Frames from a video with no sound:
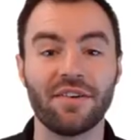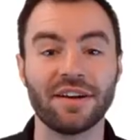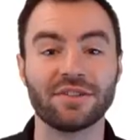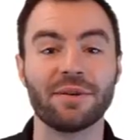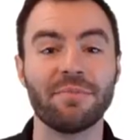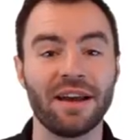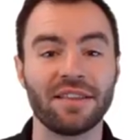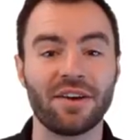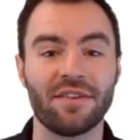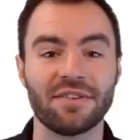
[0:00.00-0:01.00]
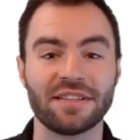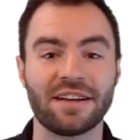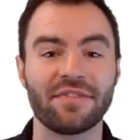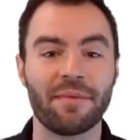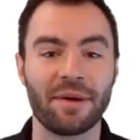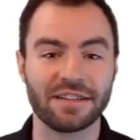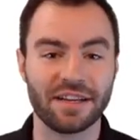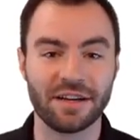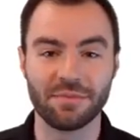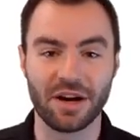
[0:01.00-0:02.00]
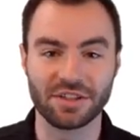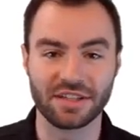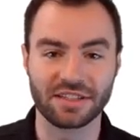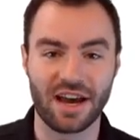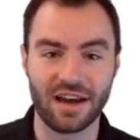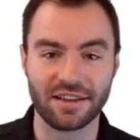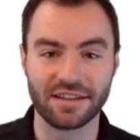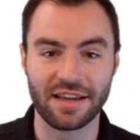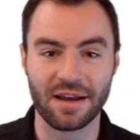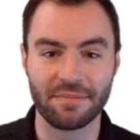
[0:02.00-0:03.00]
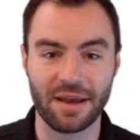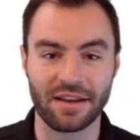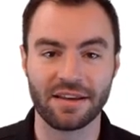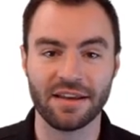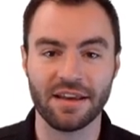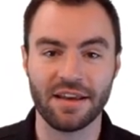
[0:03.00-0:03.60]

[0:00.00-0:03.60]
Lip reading: All right, so I'm back in the office and I've got my entire project on the iPad